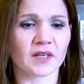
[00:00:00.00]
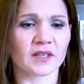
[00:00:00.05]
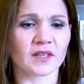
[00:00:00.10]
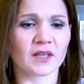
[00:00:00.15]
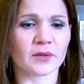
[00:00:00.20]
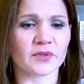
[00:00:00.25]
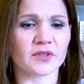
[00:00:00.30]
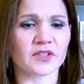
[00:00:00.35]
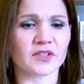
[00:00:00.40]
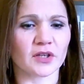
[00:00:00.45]

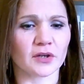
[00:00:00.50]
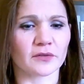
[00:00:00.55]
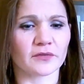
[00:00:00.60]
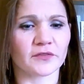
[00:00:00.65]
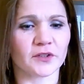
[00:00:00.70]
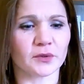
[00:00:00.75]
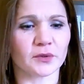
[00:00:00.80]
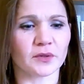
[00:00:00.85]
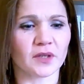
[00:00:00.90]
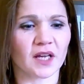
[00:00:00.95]
There were so
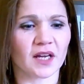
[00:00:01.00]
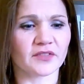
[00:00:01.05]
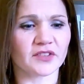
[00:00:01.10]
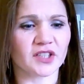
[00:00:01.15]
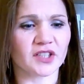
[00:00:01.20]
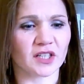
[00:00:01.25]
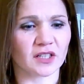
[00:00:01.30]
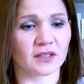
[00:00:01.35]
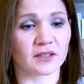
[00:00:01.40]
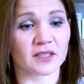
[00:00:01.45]
few live
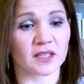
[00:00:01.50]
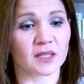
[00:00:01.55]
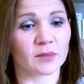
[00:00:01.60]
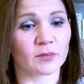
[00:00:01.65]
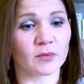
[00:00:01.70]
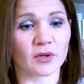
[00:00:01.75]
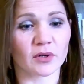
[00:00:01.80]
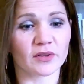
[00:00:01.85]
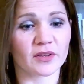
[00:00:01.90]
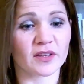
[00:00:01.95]
channels
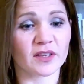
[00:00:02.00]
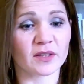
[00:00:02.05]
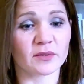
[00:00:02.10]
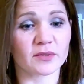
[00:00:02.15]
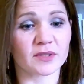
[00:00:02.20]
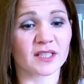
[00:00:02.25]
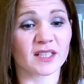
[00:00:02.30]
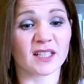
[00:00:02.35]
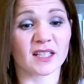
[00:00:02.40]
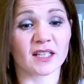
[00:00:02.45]
anymore that there
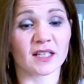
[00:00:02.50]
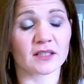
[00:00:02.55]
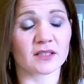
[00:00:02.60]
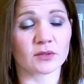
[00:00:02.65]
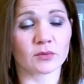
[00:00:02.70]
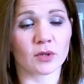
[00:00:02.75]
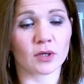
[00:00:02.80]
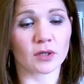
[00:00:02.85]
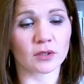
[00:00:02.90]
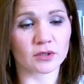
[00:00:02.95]
was little else
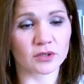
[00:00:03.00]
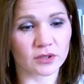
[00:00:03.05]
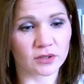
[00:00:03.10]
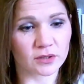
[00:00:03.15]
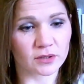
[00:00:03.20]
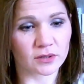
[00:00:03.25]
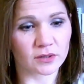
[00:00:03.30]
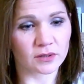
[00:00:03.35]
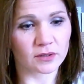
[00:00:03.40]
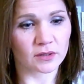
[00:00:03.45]
to watch.
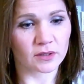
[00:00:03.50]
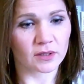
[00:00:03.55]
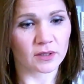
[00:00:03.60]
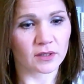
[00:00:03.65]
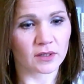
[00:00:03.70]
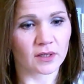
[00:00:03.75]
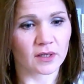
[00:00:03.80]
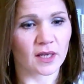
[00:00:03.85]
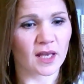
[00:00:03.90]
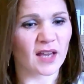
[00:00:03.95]

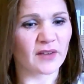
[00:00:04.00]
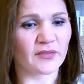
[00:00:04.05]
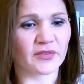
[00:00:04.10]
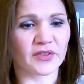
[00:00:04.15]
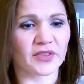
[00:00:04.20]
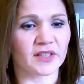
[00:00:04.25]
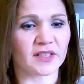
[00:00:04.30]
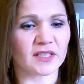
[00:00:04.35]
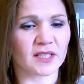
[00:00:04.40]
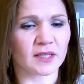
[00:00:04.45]

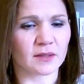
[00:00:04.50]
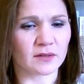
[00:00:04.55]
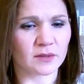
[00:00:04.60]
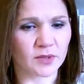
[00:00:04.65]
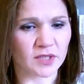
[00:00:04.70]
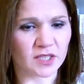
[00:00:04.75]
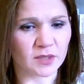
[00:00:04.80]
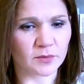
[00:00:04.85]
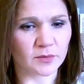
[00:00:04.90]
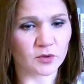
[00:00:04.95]
Everything seemed to
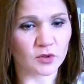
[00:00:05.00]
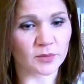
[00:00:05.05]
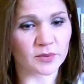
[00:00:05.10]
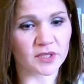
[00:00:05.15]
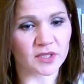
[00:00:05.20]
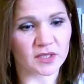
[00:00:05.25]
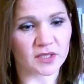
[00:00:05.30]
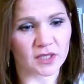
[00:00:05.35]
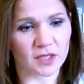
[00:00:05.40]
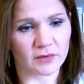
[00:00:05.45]
be a
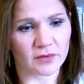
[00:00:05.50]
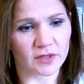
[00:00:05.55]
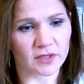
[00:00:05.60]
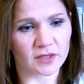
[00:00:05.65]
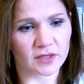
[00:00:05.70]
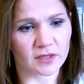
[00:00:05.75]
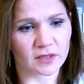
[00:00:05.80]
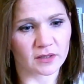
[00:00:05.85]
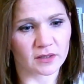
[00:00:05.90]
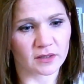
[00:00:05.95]
subscription
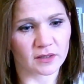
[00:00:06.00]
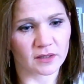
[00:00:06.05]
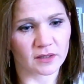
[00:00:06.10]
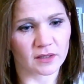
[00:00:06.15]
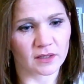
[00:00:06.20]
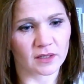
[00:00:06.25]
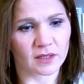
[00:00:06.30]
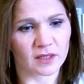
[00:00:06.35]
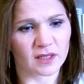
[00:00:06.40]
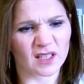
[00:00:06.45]
service.
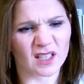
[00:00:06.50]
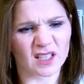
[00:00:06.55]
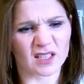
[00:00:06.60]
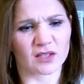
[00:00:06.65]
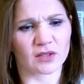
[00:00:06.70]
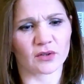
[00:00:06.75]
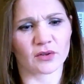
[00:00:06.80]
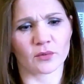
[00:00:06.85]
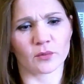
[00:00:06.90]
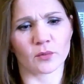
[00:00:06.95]
Yet
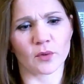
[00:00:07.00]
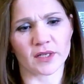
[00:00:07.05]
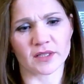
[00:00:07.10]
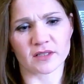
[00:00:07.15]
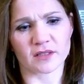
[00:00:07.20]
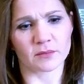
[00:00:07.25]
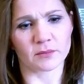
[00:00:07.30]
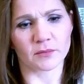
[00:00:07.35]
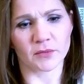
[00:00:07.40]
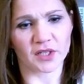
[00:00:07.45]
another
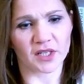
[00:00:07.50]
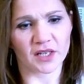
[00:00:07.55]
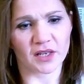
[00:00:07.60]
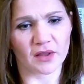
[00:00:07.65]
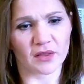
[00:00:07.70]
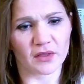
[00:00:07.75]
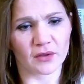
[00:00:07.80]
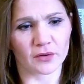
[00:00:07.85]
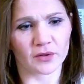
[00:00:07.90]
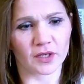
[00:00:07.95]
waste of money
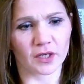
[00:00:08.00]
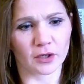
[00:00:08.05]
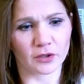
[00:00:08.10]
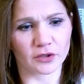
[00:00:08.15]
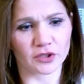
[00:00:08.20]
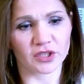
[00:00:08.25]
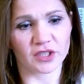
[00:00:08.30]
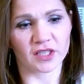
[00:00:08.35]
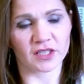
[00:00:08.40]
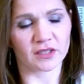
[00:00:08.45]
he thought the
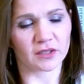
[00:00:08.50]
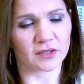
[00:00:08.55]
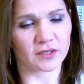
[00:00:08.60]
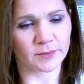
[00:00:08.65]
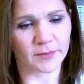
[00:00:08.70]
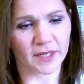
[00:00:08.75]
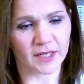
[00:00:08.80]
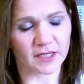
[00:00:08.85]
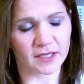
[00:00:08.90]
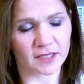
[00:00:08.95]
lodge need not
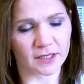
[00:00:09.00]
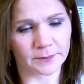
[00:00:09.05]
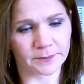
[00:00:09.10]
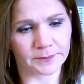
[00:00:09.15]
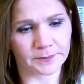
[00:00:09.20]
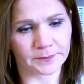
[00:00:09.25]
spend.